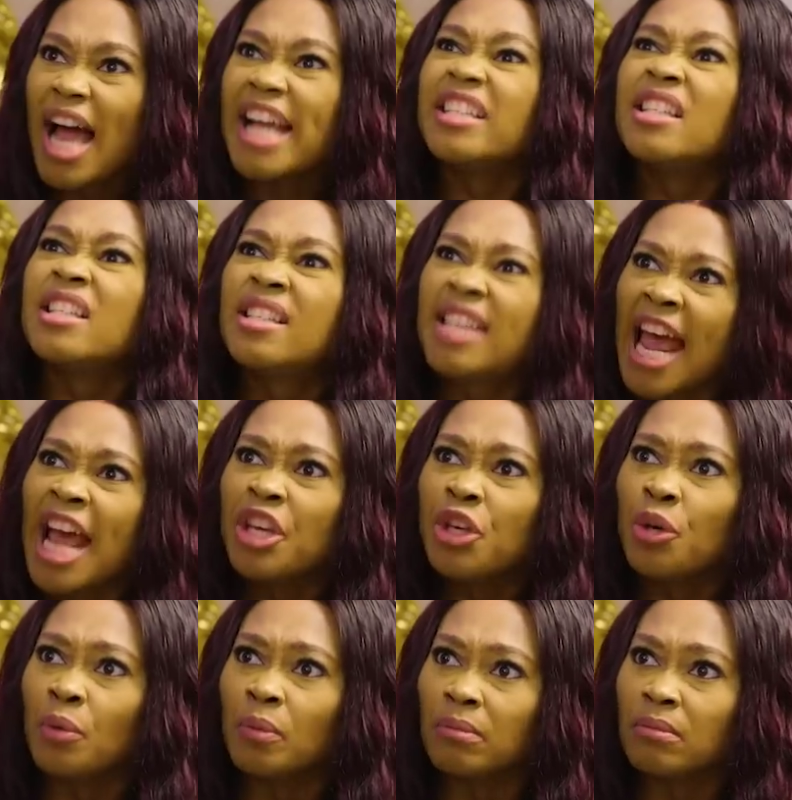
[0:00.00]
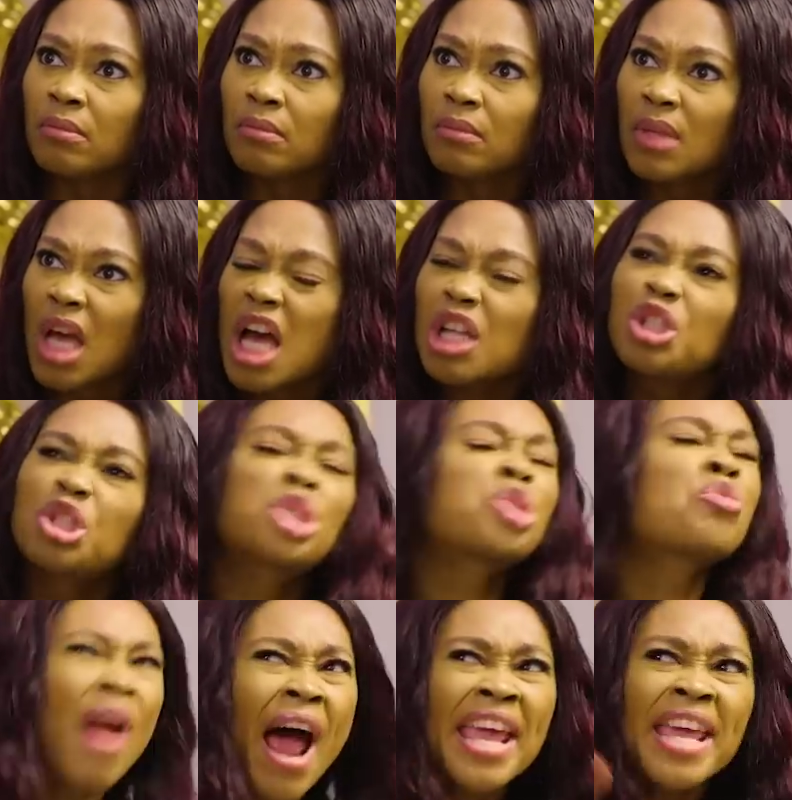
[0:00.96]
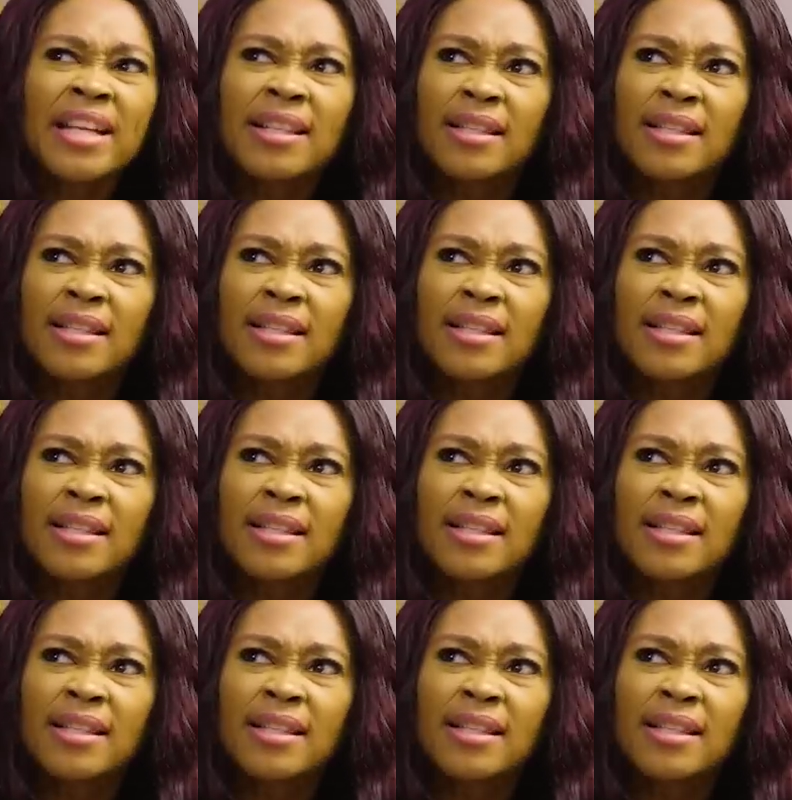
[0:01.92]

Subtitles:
I dare you. Try